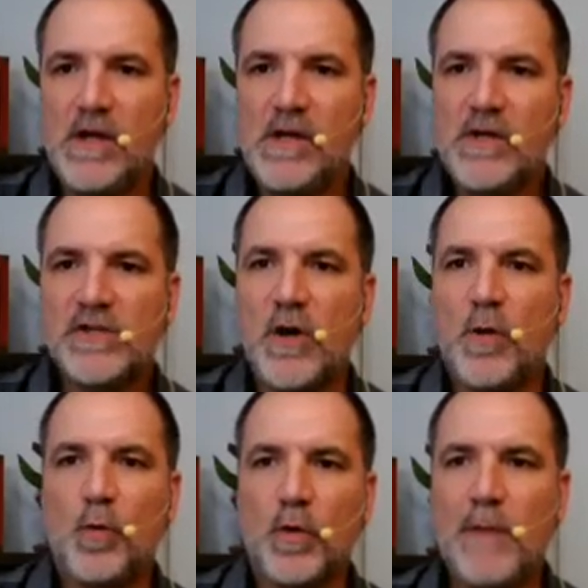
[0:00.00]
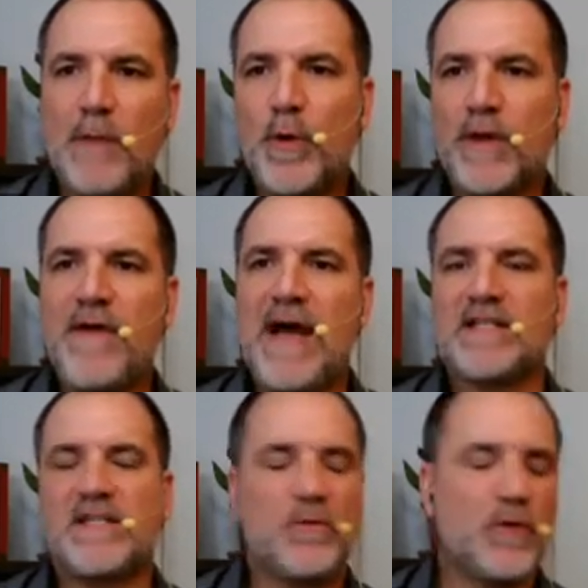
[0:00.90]
So, a couple quick
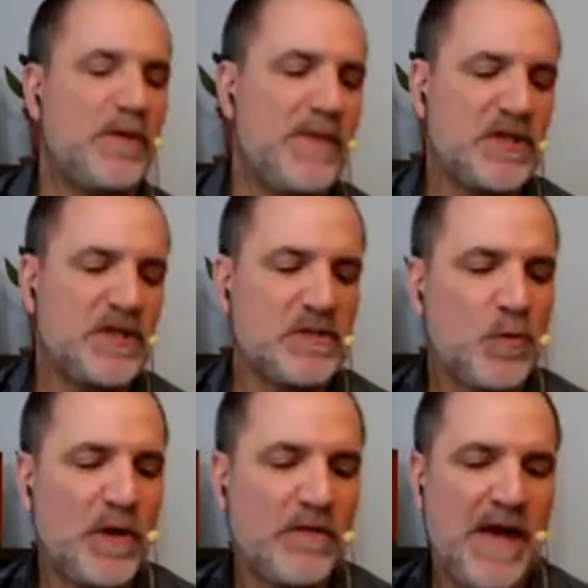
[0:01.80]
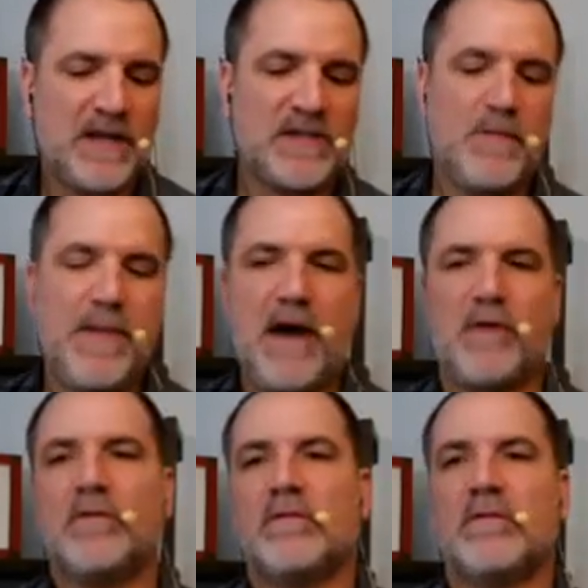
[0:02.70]
facts. I said we're going to mention some quick facts
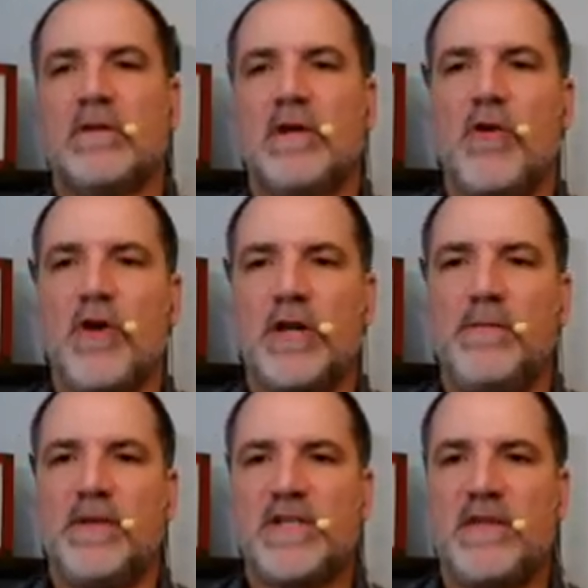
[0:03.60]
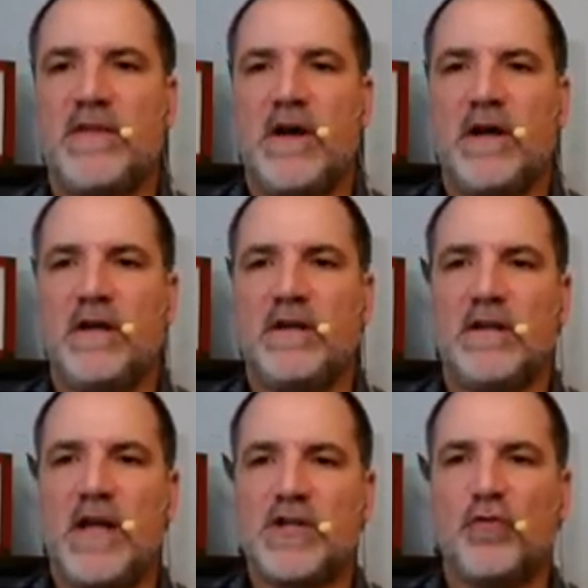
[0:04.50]
about arguments on
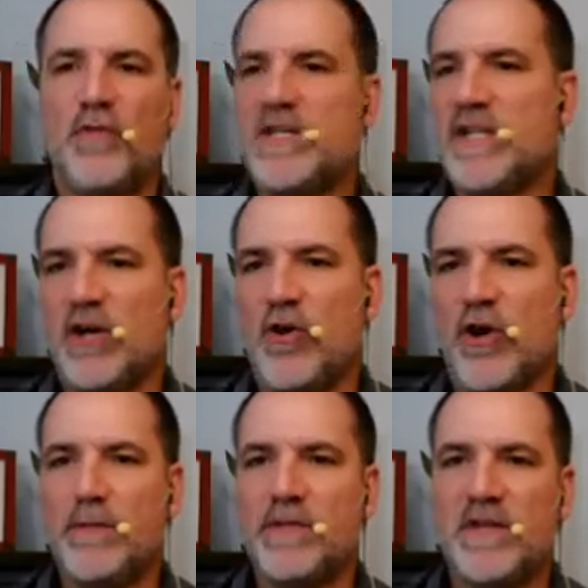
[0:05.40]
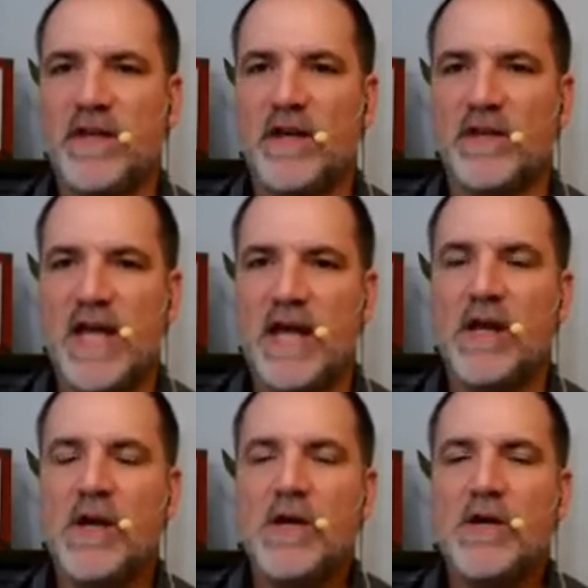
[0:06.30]
logical reasoning and arguments on the LSAT.
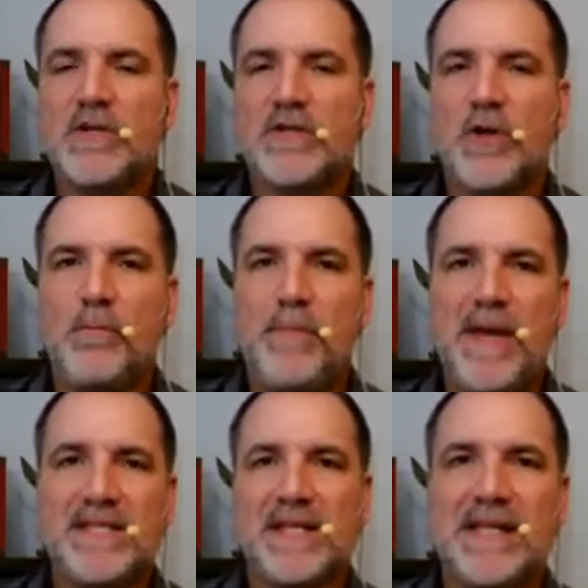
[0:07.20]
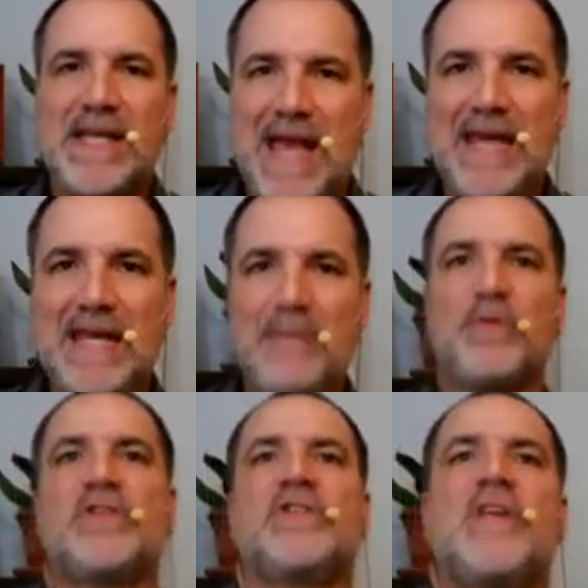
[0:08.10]
So basically
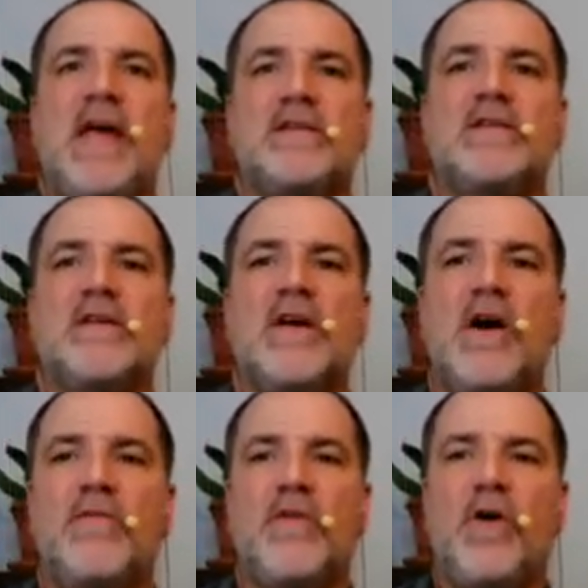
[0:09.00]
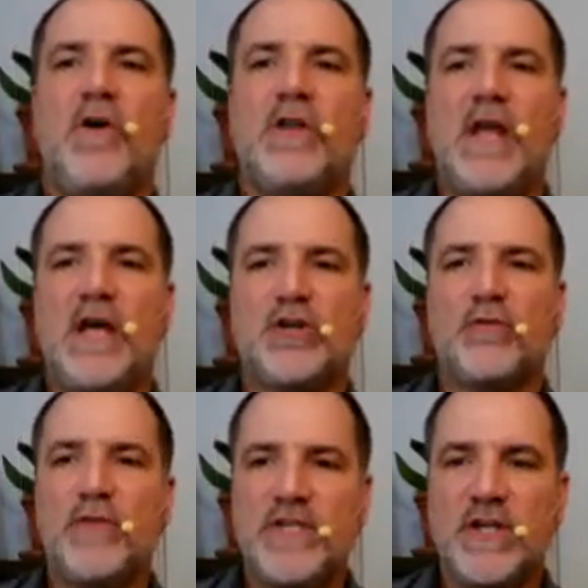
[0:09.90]
80% of all logical
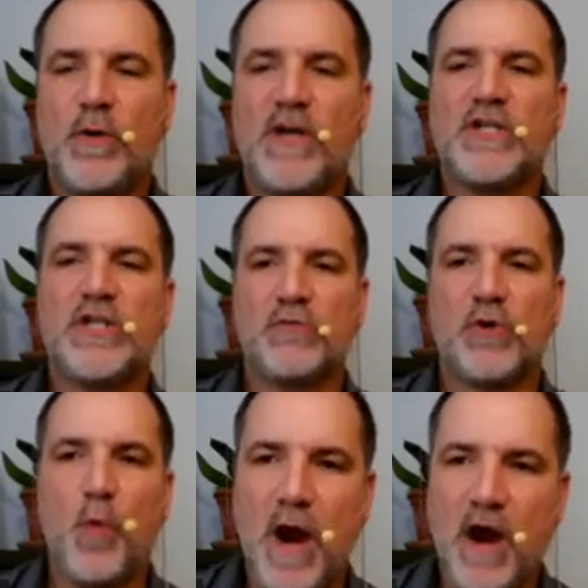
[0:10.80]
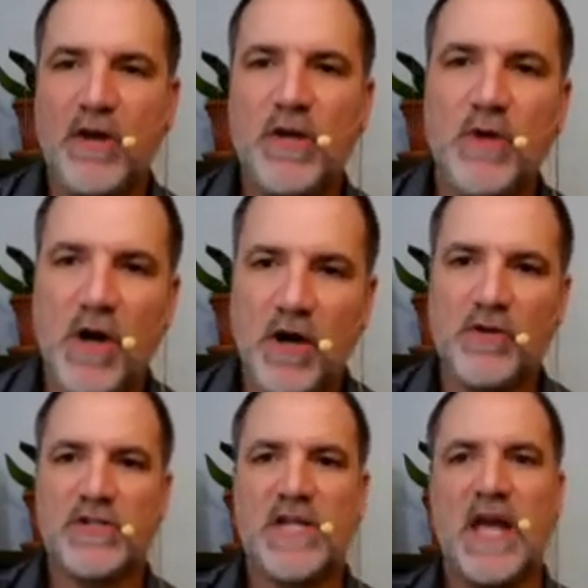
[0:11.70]
reasoning questions require you to
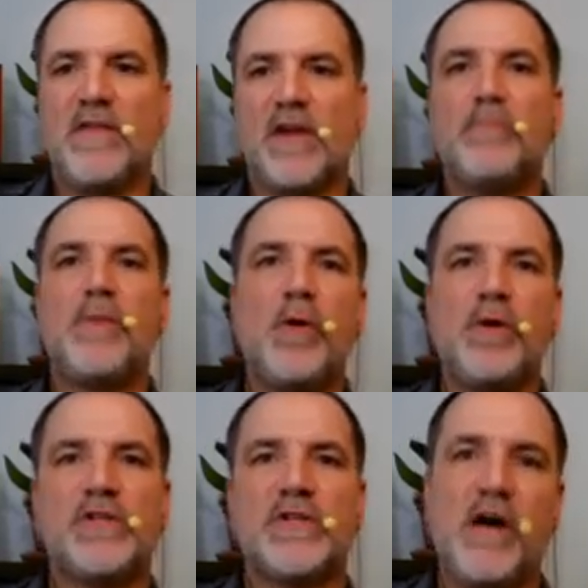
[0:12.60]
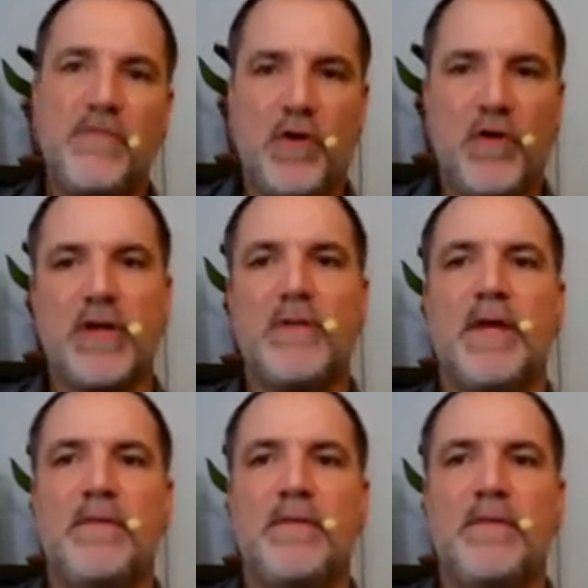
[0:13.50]
understand the components of an argument.